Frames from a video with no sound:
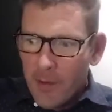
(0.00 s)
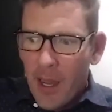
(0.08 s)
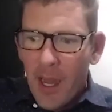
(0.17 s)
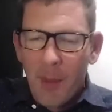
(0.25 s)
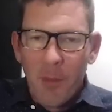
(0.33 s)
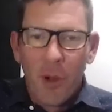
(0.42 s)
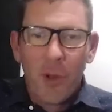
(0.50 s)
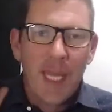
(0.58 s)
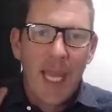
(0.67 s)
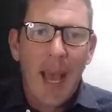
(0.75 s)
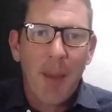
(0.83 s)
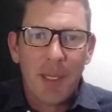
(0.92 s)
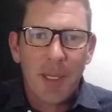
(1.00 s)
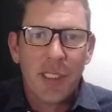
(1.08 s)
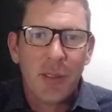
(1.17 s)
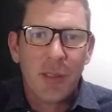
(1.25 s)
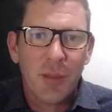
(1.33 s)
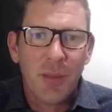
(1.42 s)
I'm only happy on
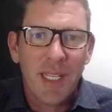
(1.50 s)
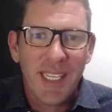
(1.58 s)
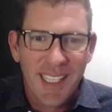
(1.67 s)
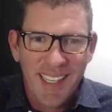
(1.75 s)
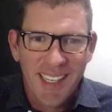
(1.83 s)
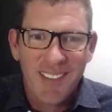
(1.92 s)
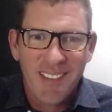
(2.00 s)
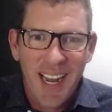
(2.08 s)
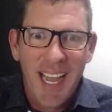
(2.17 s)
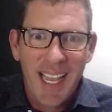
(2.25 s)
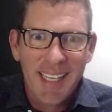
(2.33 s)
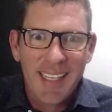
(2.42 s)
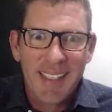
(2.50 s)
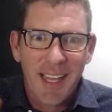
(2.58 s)
social media, right? Like